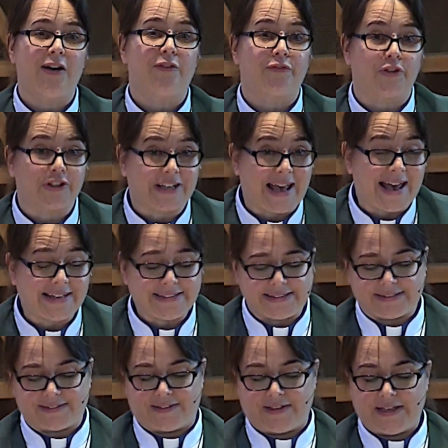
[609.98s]
For
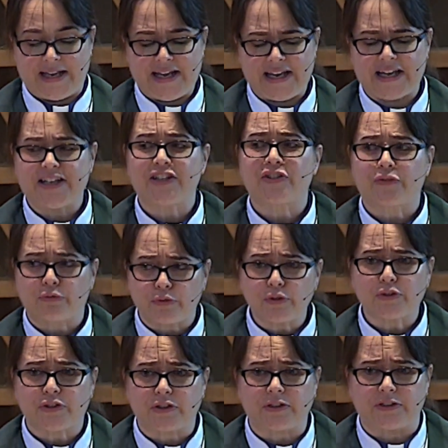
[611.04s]
Daniel, it is
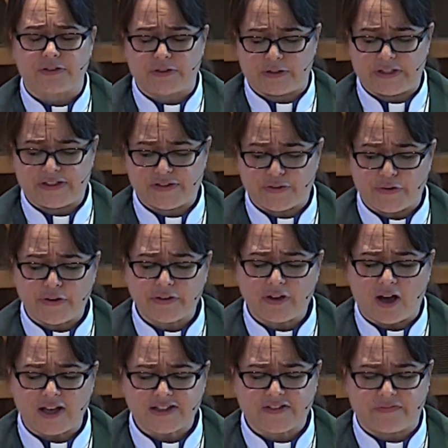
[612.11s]
crucial to discern
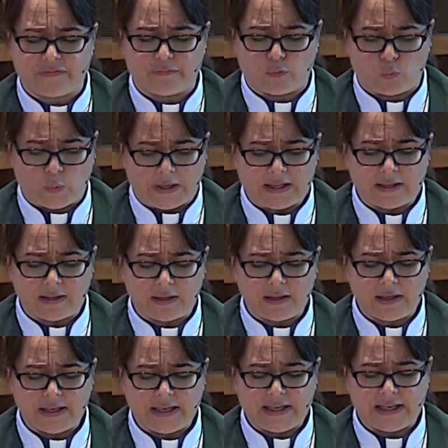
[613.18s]
God's will
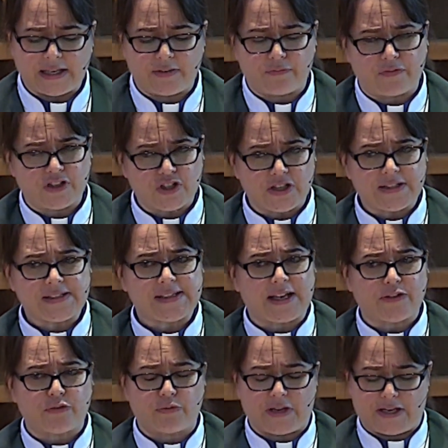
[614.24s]
in visions
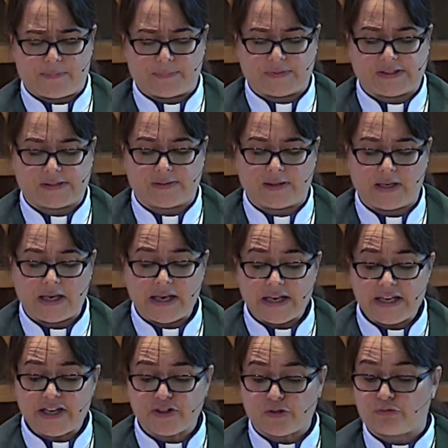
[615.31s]
and dreams.
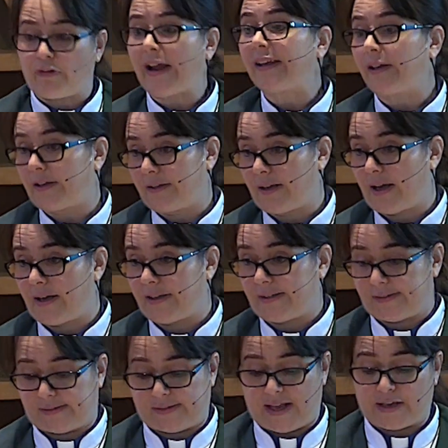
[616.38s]
He is
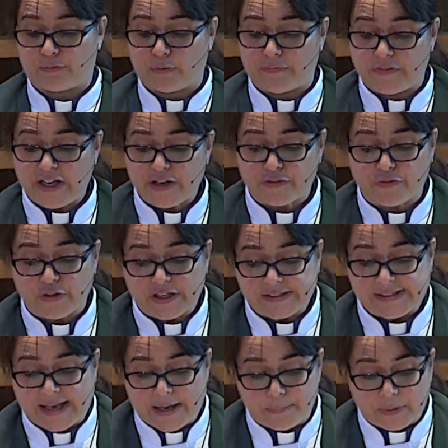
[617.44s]
recognized and revered for
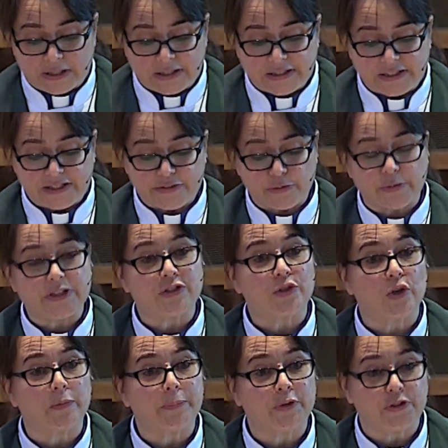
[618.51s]
his ability to
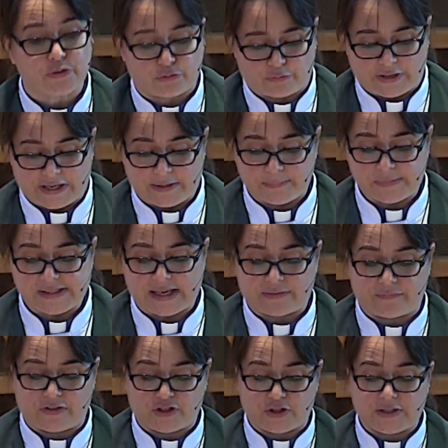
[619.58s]
interpret dreams
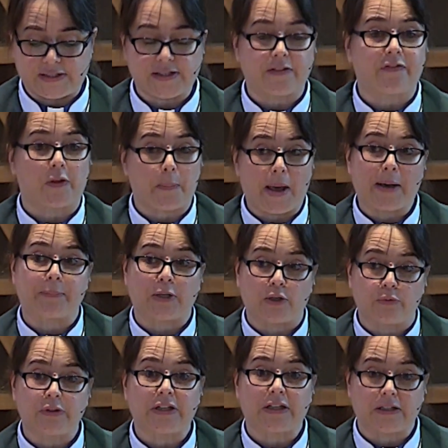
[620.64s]
and visions of the
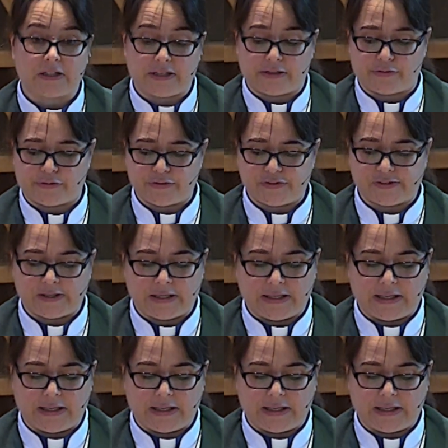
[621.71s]
Babylonian leaders.